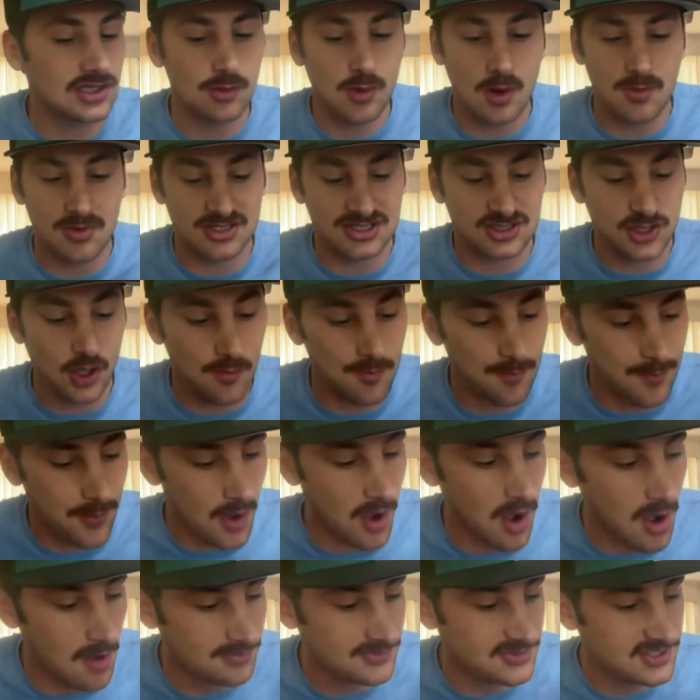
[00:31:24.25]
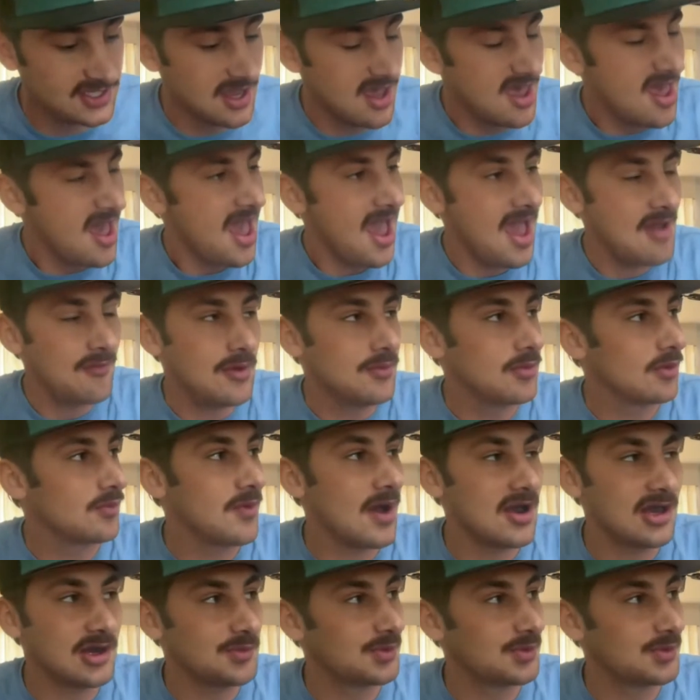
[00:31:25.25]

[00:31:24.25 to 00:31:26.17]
We were so pumped and we were ready.